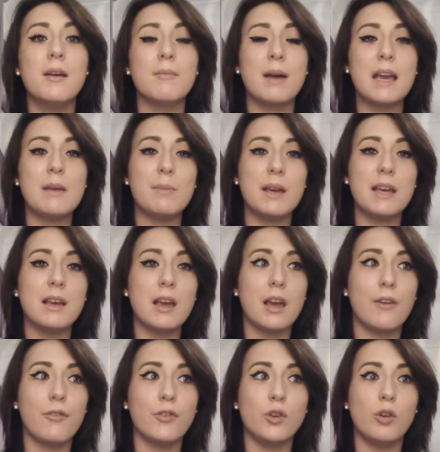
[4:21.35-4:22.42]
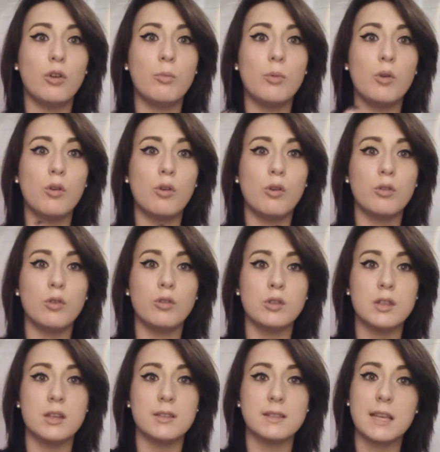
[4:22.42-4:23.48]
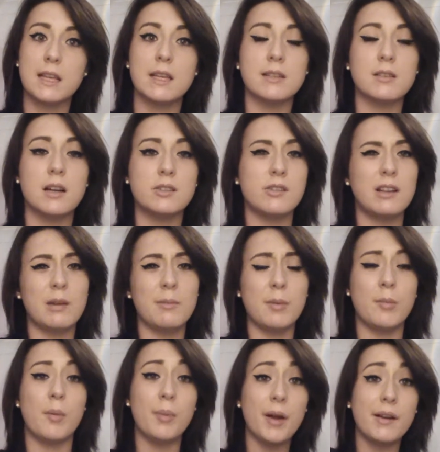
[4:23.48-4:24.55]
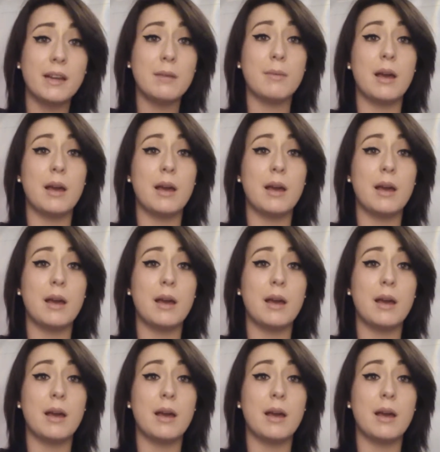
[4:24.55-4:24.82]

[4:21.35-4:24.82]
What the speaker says: Maybe if you're more on the skinnier side and you're a little bit more bony,